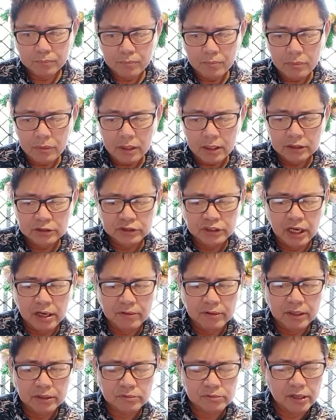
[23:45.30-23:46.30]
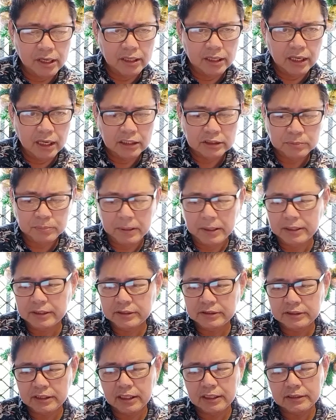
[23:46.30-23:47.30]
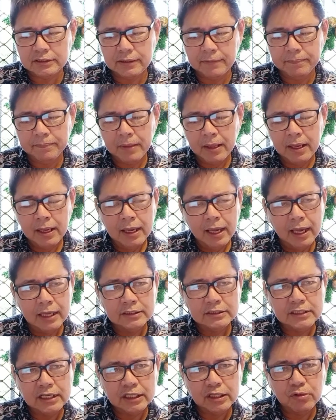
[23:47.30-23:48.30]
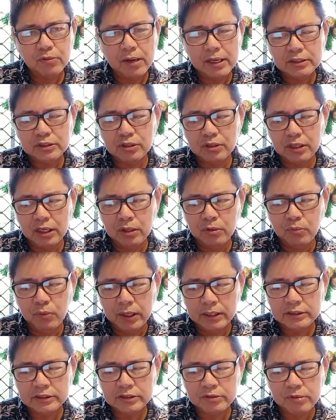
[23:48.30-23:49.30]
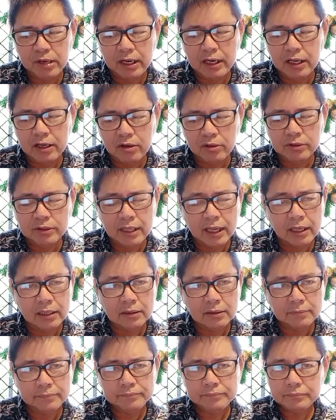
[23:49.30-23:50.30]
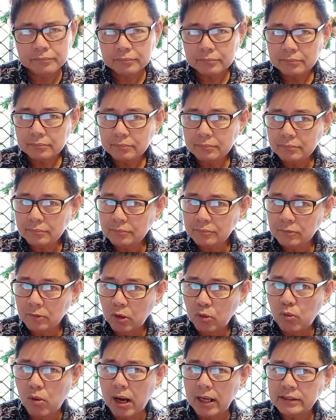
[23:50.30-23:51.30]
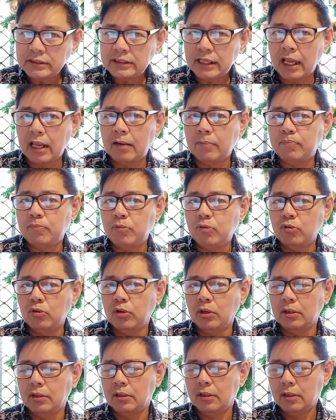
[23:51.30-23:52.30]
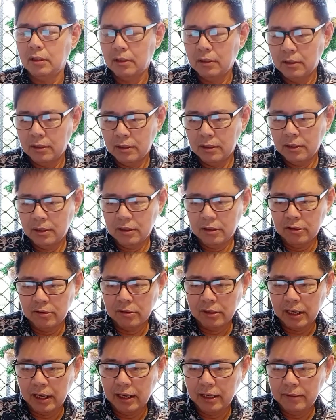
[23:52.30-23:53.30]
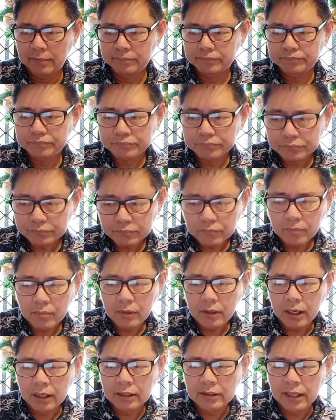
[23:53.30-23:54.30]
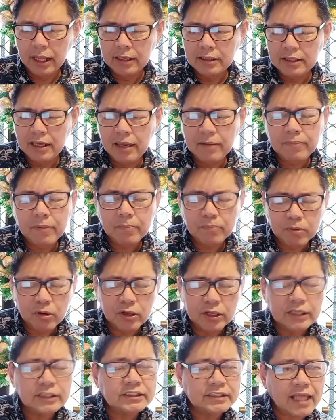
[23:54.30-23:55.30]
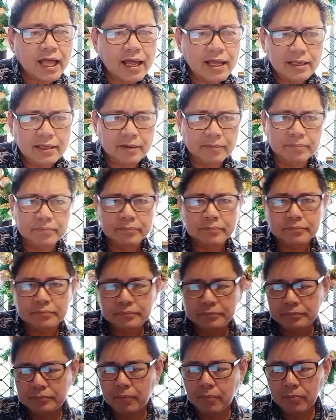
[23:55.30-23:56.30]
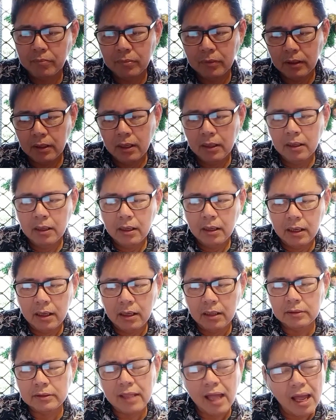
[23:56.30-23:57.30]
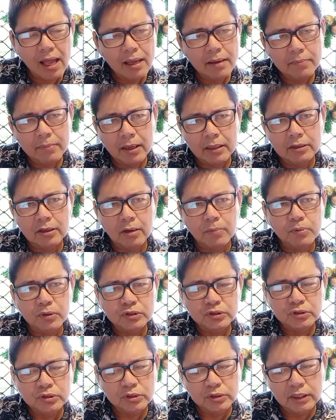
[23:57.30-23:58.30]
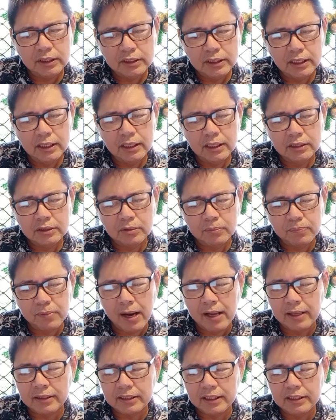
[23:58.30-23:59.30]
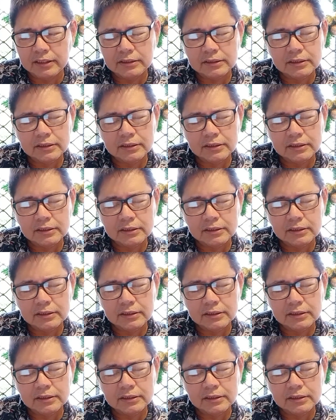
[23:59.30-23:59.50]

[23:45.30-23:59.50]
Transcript: sharing training experiences, and situation in which training content was helpful. Okay? And then give employees time and the opportunity to practice